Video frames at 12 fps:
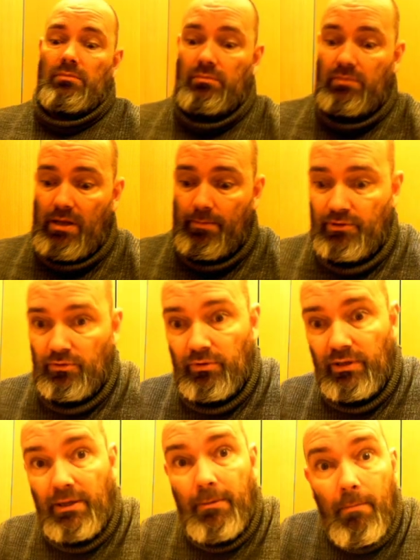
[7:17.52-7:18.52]

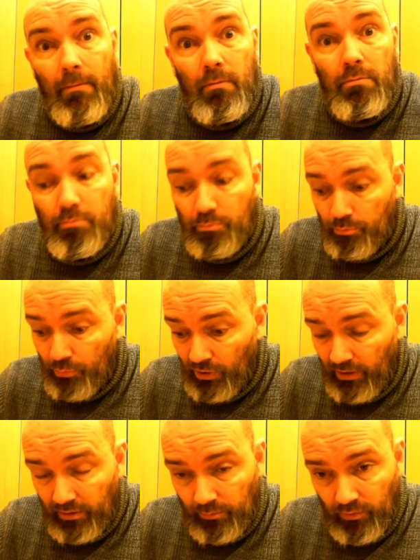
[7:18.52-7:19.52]
Absolutely
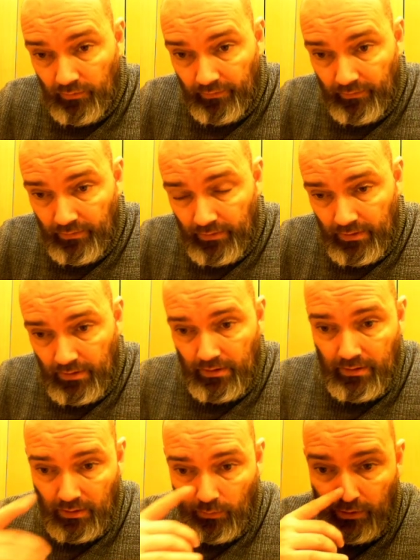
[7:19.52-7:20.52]
brilliant move.
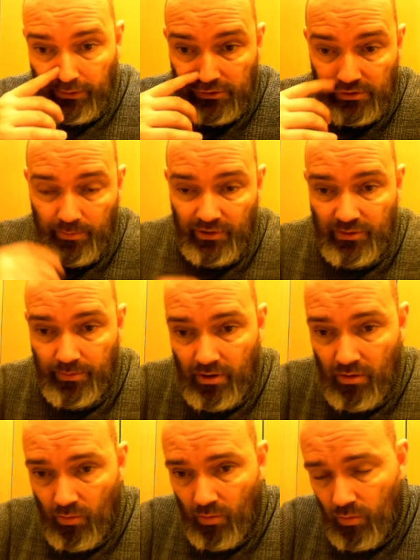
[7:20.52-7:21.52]
Now where does the bishop go?